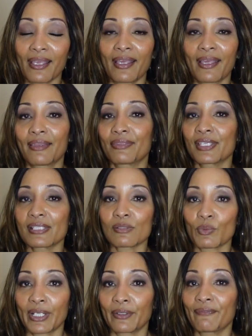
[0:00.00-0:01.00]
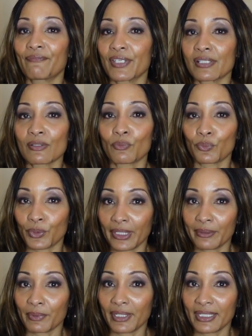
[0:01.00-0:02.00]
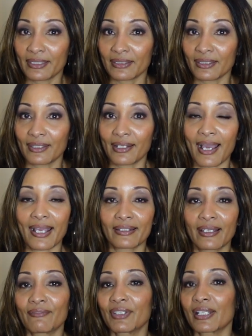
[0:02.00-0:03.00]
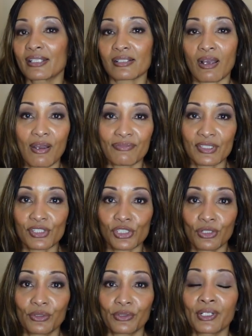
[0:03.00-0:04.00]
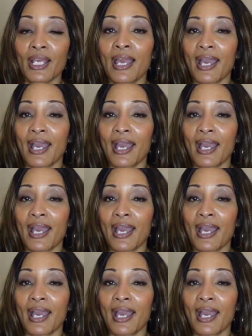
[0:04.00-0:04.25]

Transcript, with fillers: and this sweater fits really really good I love it it's off the shoulder